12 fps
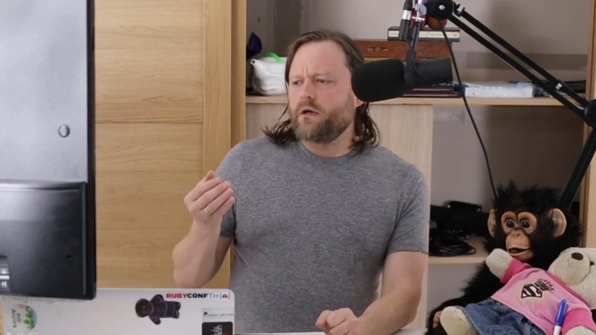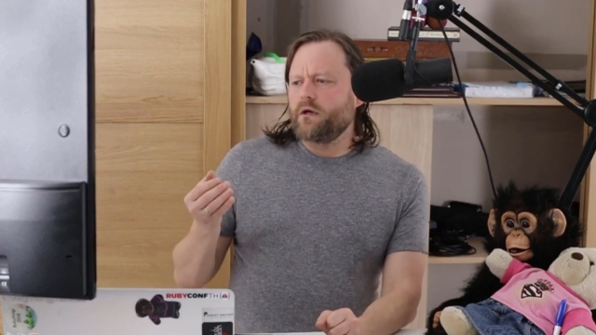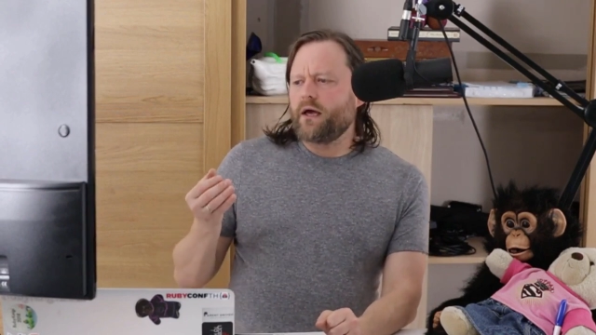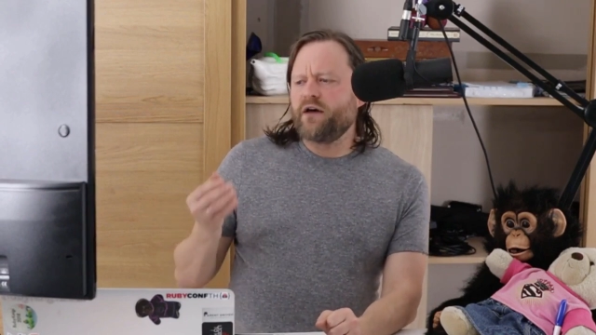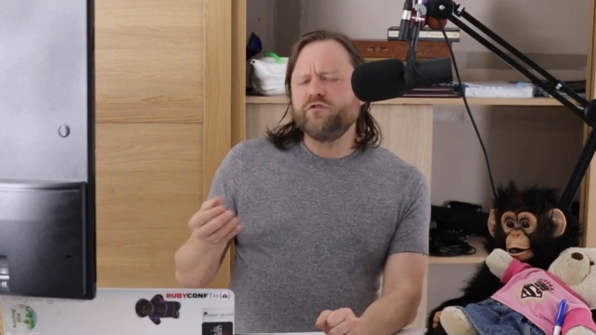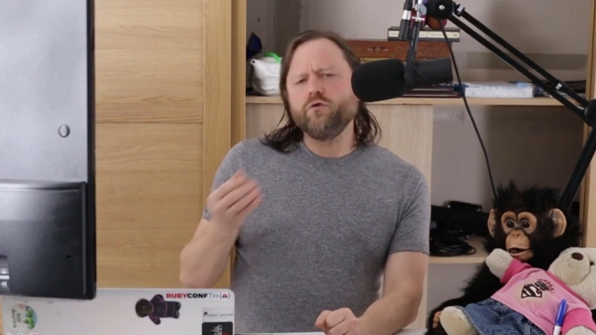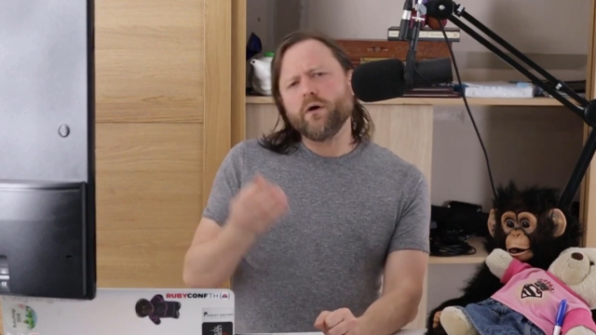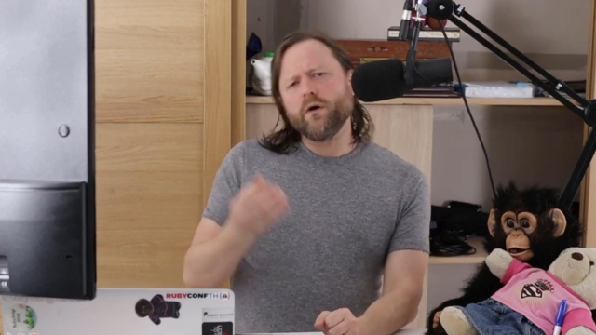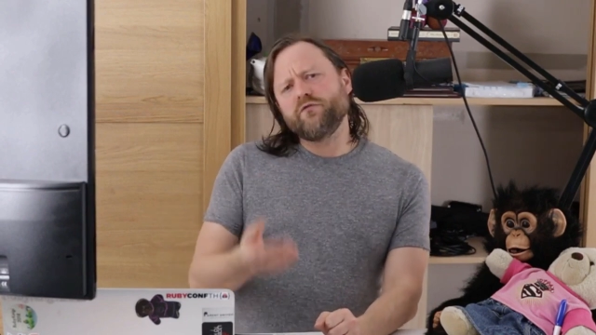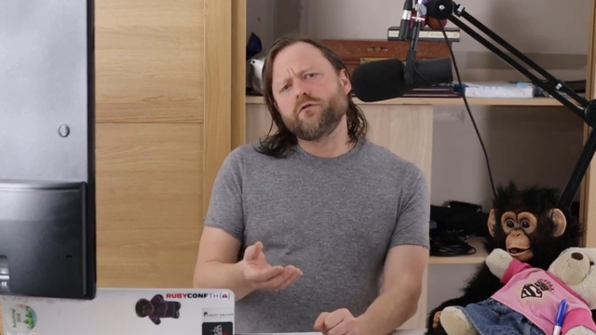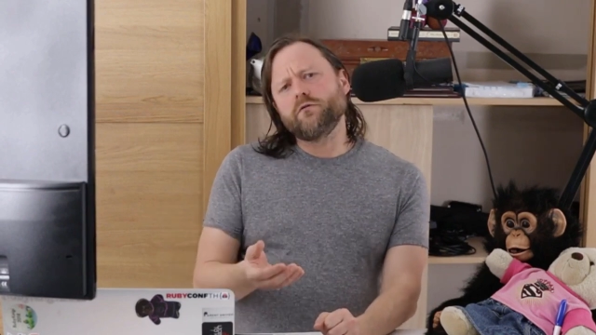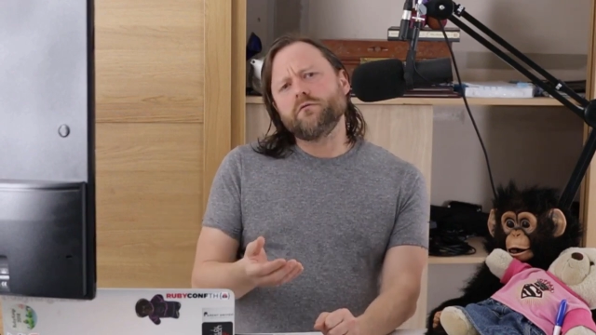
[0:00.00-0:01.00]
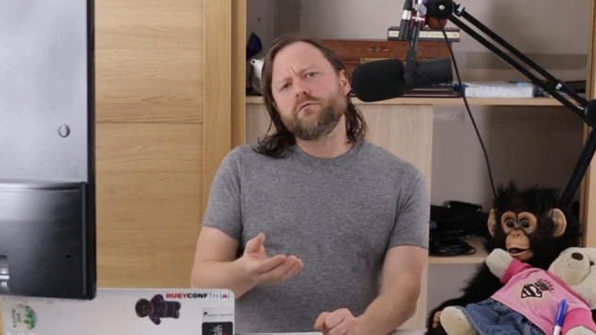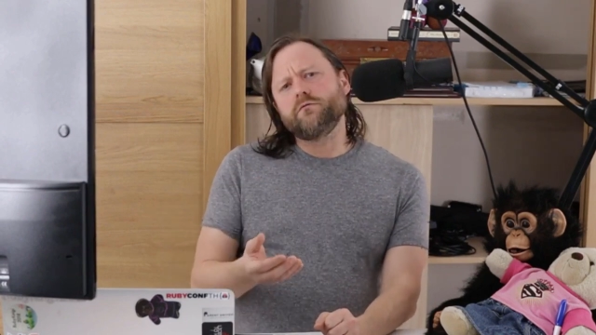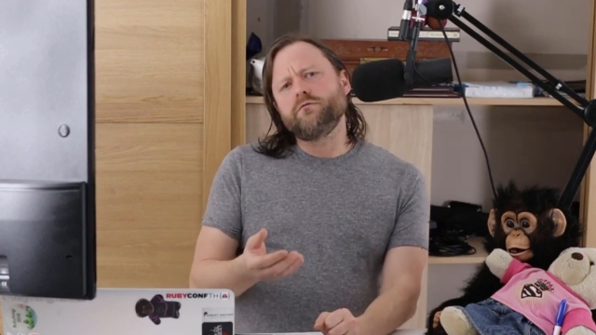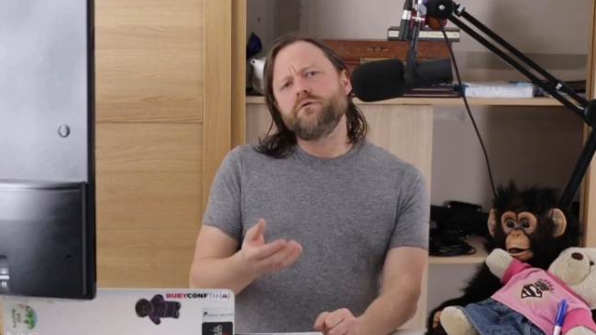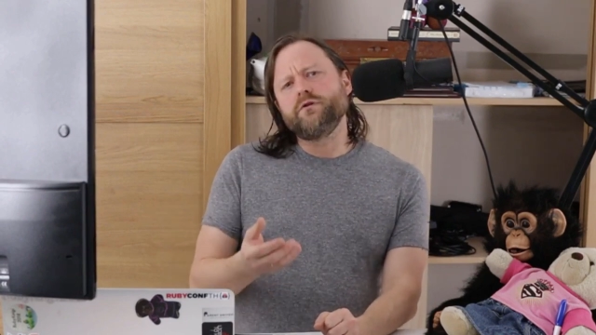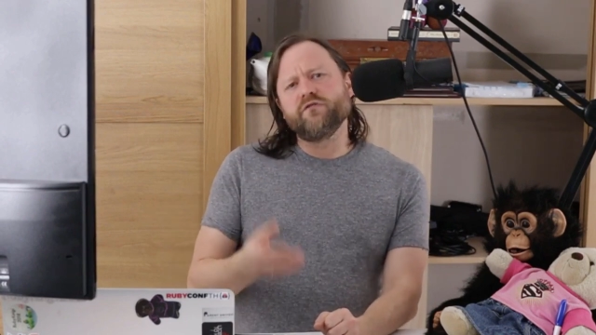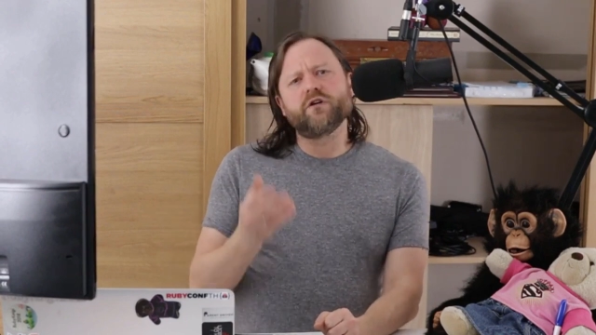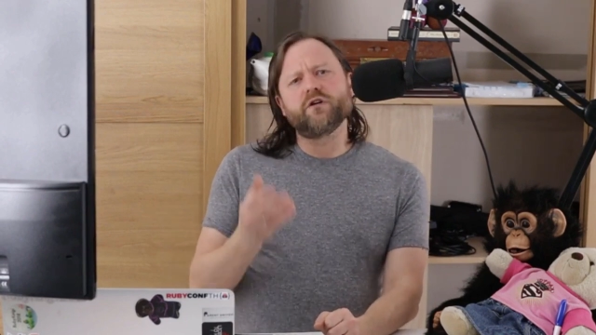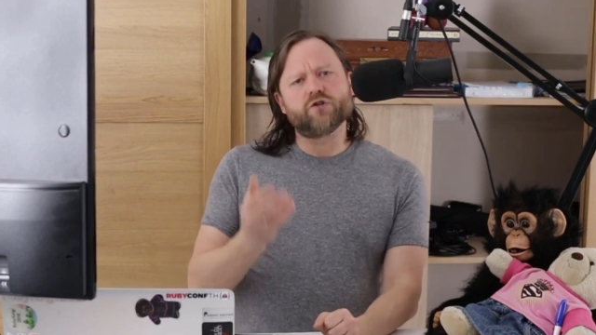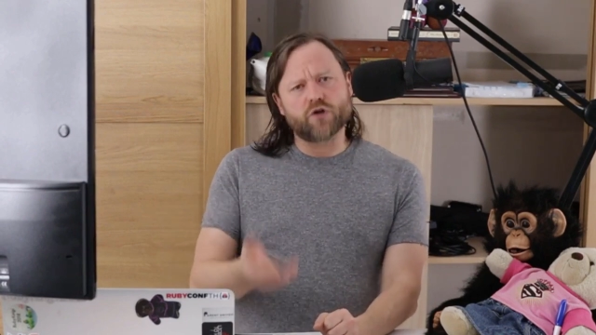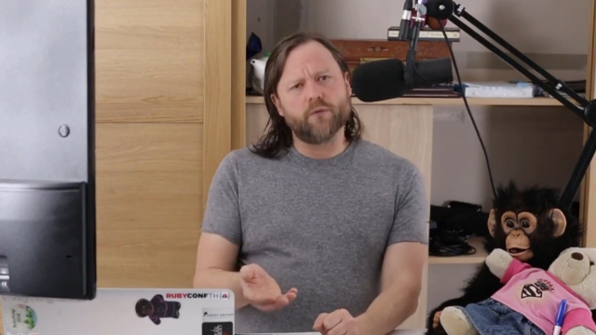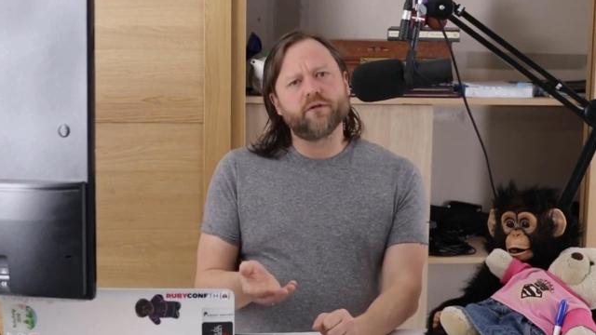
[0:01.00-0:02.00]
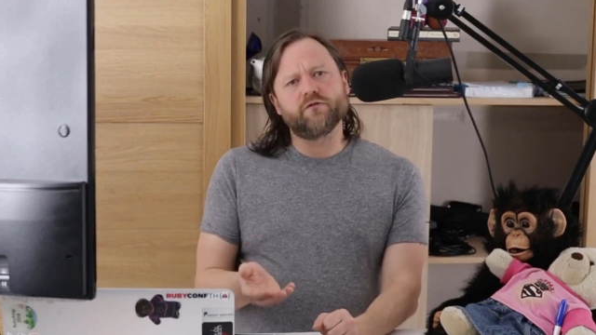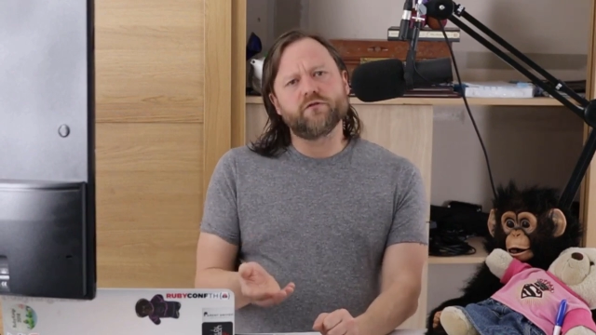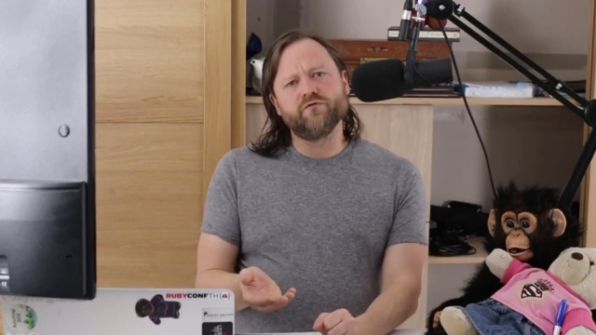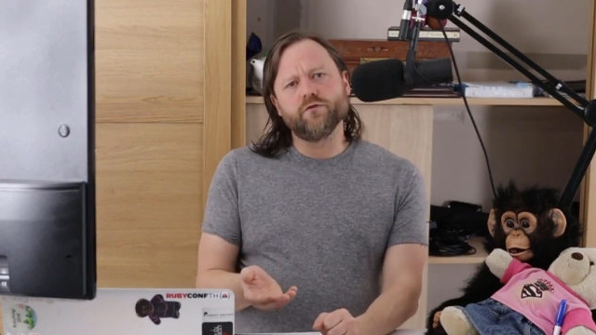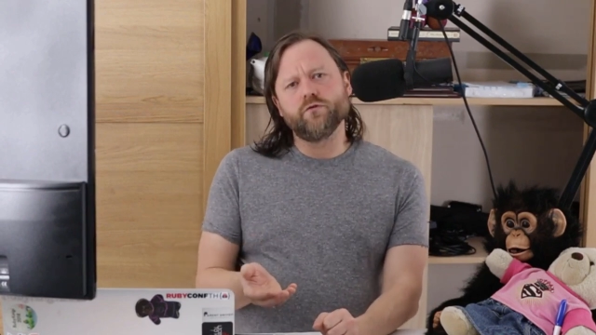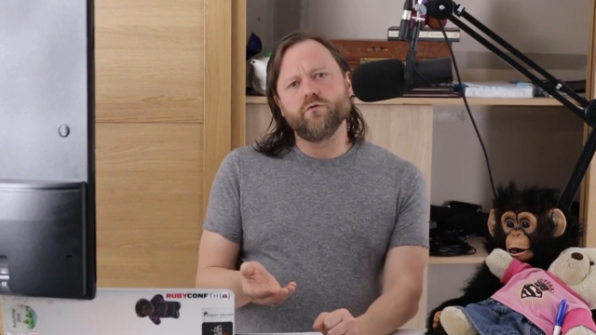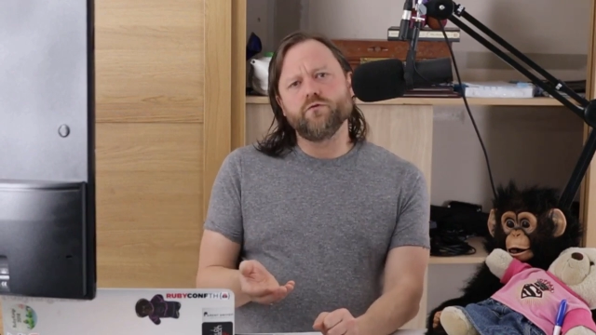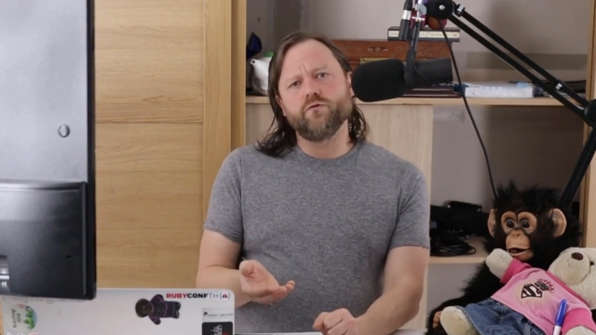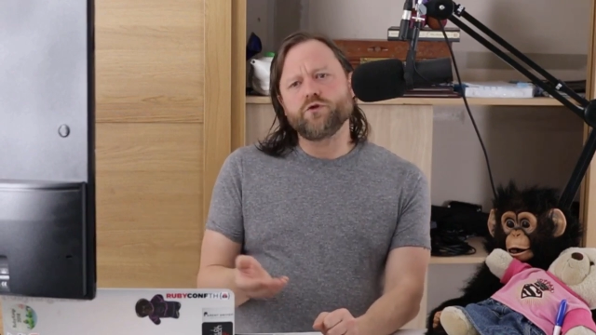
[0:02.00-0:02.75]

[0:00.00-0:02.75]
Have you ever given a job interview